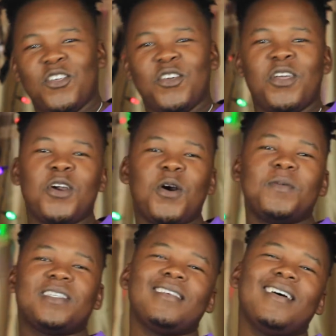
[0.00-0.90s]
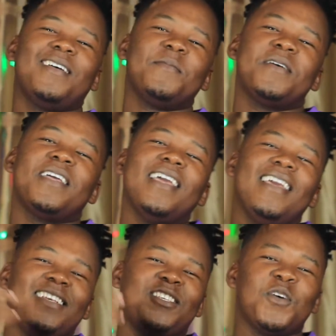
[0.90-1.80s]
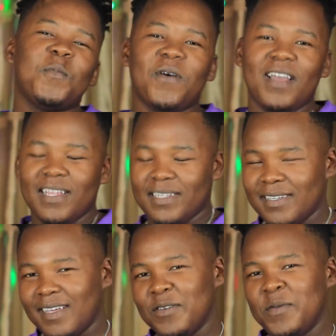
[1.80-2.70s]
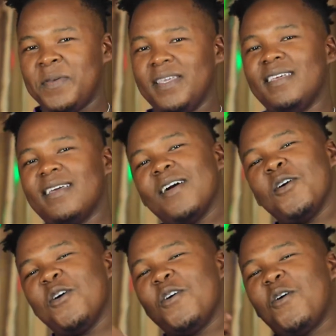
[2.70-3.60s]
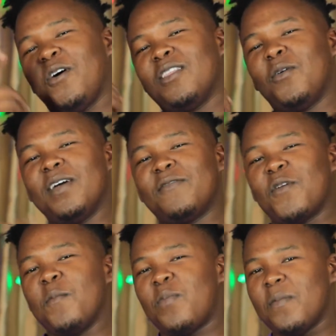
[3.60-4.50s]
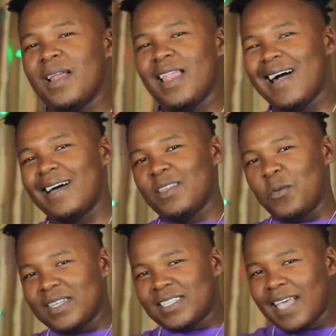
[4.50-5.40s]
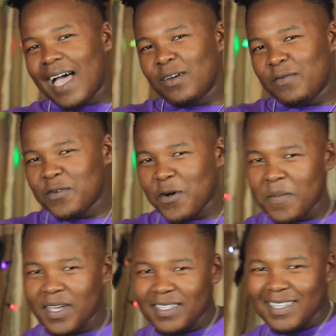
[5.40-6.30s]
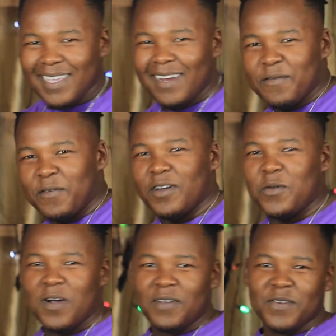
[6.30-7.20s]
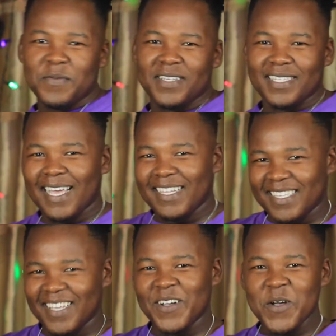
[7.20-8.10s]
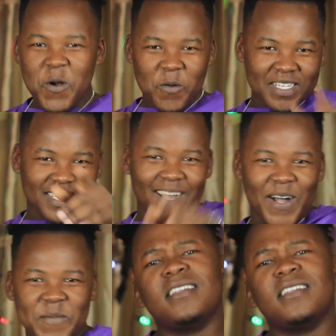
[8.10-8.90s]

Yo, yo, what's up? It's your boy Legendary P, all the way from at the west side of Nkomazi, 1041 representing. What's up?